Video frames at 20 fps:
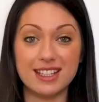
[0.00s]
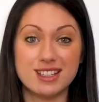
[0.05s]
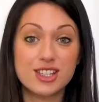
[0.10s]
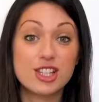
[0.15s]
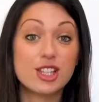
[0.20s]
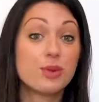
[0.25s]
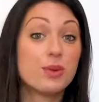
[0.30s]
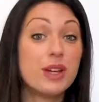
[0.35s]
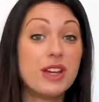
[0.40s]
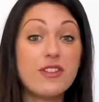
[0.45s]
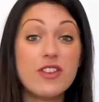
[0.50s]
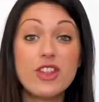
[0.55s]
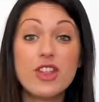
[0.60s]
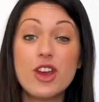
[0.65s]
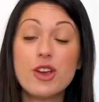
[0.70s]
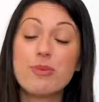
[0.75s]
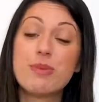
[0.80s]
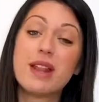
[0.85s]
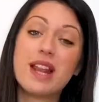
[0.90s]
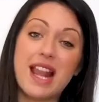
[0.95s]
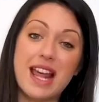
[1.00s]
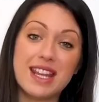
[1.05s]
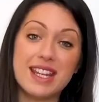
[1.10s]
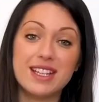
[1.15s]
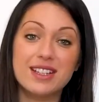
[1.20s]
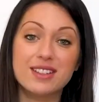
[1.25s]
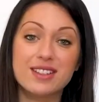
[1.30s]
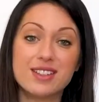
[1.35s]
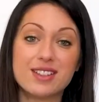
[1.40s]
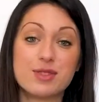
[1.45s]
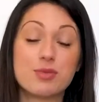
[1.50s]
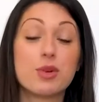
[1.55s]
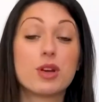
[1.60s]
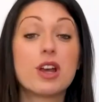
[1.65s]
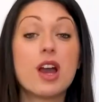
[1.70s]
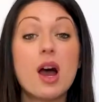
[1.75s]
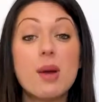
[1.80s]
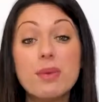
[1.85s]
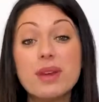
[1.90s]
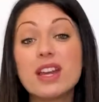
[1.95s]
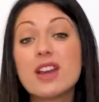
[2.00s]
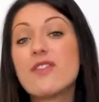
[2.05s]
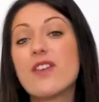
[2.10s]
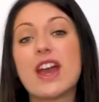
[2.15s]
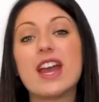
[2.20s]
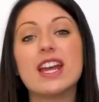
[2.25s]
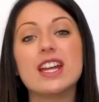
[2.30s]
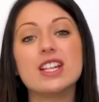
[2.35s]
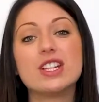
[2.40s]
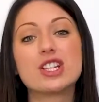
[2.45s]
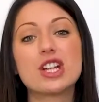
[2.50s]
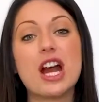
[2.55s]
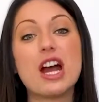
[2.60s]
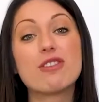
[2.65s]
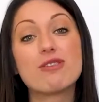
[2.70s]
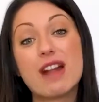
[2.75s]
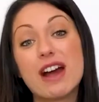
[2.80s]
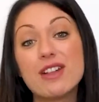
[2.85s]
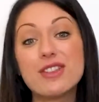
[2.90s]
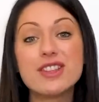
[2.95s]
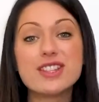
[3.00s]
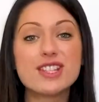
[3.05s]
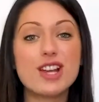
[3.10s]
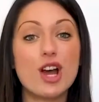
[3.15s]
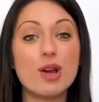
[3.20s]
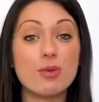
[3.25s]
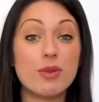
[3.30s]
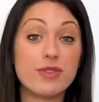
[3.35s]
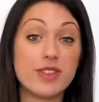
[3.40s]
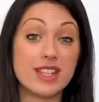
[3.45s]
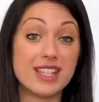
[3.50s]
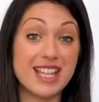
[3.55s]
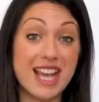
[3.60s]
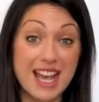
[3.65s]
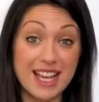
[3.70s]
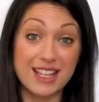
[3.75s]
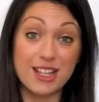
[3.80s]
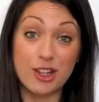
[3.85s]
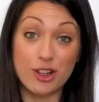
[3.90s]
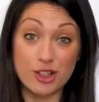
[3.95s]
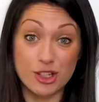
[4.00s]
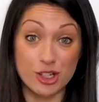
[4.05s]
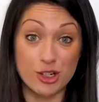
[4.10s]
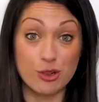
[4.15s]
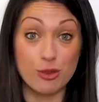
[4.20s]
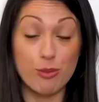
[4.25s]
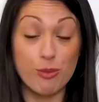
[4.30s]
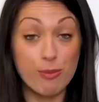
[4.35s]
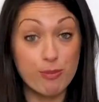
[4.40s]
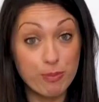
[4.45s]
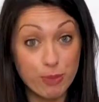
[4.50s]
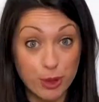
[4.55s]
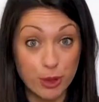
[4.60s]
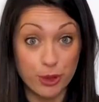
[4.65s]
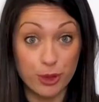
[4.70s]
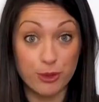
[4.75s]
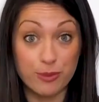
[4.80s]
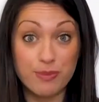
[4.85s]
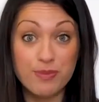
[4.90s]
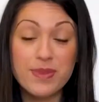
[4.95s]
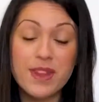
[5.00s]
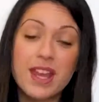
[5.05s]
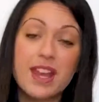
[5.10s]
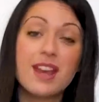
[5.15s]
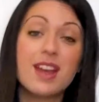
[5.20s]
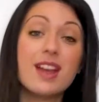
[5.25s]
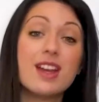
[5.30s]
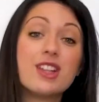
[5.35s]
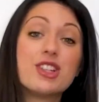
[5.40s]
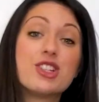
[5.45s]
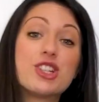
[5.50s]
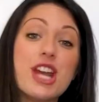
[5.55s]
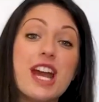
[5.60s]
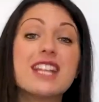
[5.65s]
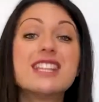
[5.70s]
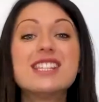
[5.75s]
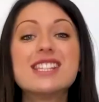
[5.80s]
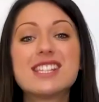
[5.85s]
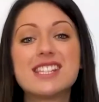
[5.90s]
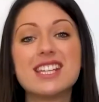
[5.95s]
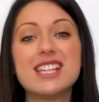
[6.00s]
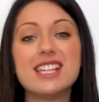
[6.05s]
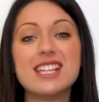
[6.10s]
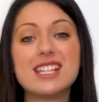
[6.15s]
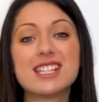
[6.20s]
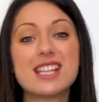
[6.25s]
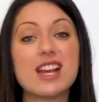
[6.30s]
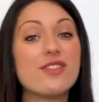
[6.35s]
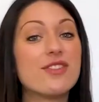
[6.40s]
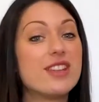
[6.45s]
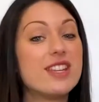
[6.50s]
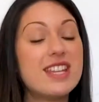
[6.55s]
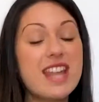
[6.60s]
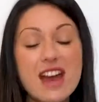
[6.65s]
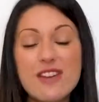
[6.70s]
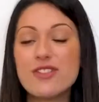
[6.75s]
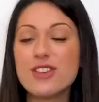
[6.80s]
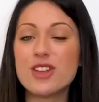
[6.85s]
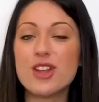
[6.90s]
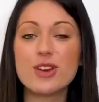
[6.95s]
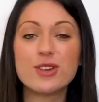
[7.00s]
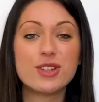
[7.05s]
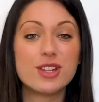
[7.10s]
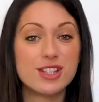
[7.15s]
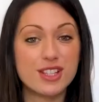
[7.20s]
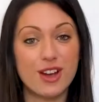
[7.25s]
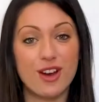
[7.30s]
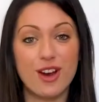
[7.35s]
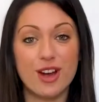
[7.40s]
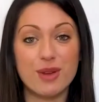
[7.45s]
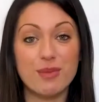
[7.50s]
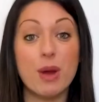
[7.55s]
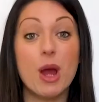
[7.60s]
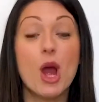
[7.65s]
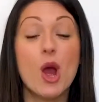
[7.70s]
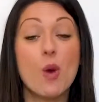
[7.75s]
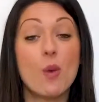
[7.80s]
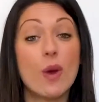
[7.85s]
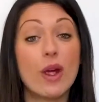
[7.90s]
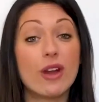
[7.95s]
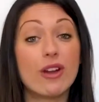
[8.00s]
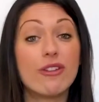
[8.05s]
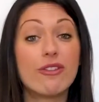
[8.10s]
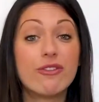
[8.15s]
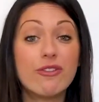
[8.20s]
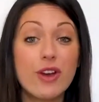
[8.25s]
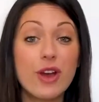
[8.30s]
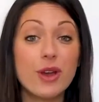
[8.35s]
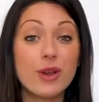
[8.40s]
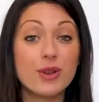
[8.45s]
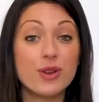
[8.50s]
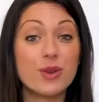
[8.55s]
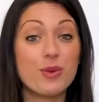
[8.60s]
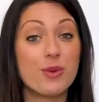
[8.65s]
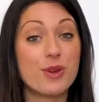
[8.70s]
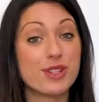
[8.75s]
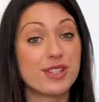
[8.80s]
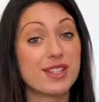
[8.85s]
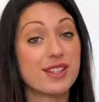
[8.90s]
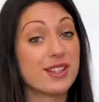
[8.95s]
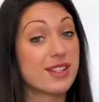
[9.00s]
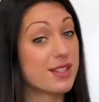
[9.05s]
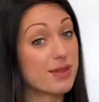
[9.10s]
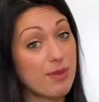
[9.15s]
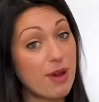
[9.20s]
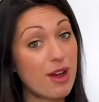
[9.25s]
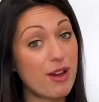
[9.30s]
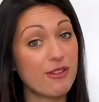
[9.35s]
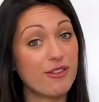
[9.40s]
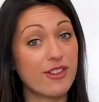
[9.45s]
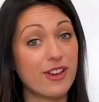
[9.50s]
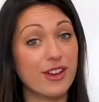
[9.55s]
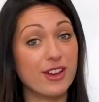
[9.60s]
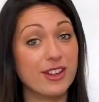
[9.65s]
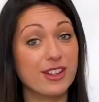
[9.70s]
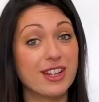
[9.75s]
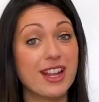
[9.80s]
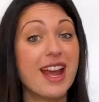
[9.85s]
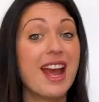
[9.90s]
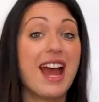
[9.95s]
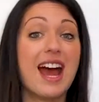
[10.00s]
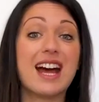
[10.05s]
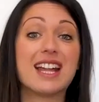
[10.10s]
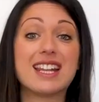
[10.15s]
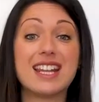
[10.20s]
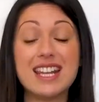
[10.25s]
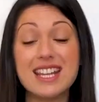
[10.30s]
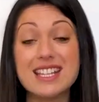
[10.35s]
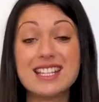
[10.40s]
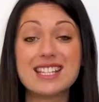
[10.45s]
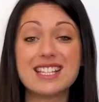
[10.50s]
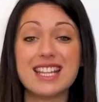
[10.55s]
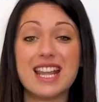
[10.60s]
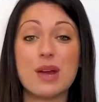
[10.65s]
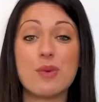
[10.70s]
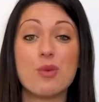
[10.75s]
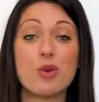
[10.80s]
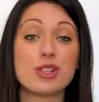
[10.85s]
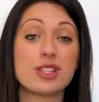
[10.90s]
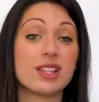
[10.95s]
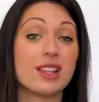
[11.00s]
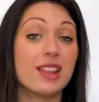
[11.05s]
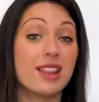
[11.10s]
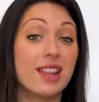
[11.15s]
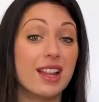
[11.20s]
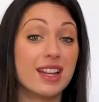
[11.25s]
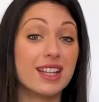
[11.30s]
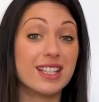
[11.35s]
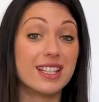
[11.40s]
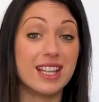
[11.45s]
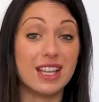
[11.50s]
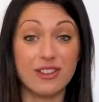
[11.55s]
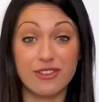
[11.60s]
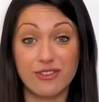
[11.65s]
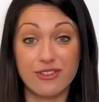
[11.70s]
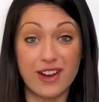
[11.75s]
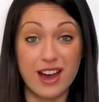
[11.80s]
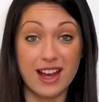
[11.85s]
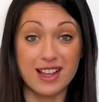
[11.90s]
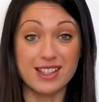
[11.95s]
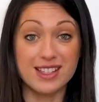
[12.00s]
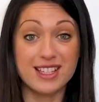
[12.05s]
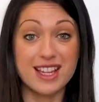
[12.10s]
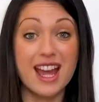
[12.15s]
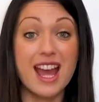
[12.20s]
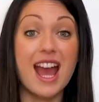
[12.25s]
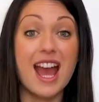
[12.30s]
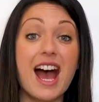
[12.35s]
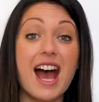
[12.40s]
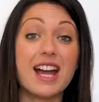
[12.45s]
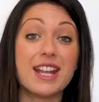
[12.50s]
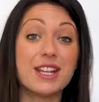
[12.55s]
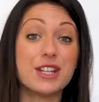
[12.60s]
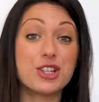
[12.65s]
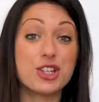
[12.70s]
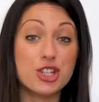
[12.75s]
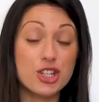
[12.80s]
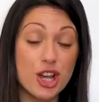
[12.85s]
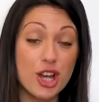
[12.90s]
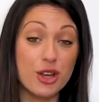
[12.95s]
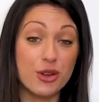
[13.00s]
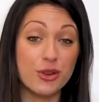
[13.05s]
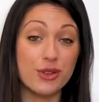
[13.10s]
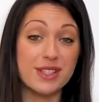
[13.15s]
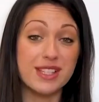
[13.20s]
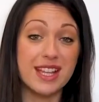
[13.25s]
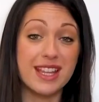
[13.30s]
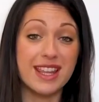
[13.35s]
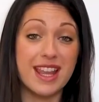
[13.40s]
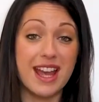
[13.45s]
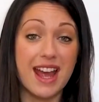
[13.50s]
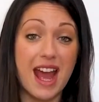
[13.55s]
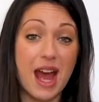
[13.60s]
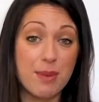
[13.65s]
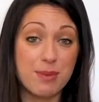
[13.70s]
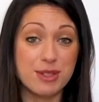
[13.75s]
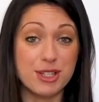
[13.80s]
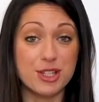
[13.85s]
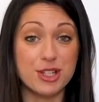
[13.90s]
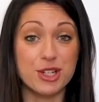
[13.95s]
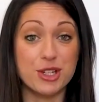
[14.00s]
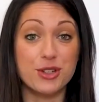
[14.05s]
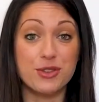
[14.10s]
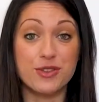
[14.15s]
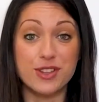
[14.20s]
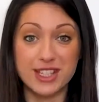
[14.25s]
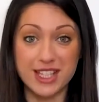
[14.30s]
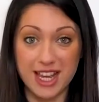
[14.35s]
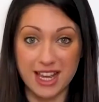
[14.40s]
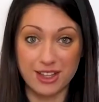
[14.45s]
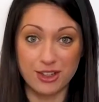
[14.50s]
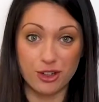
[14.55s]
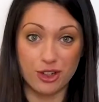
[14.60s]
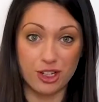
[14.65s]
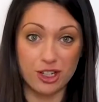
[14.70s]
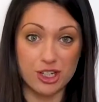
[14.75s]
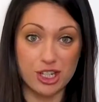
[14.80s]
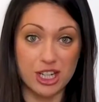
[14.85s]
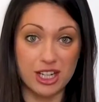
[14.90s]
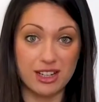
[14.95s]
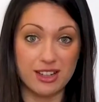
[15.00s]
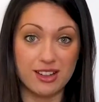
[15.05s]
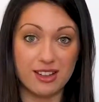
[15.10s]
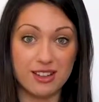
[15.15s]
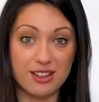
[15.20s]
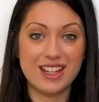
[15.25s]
So even though Millennials were coming of age around the time of the technological boom, Gen Zs have never known a time where a phone wasn't a smartphone and internet wasn't lightning fast, and it shows in their aptitude for technology.